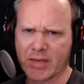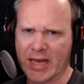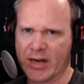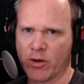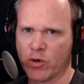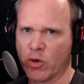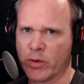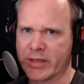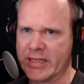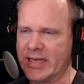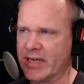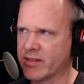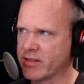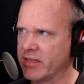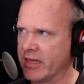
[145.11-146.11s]
I don't know what the
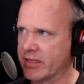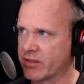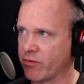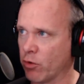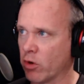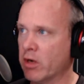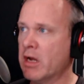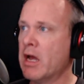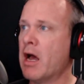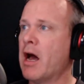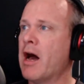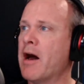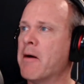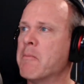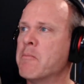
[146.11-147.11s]
S stands for,
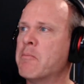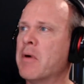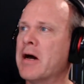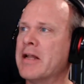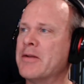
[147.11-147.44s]
uh, but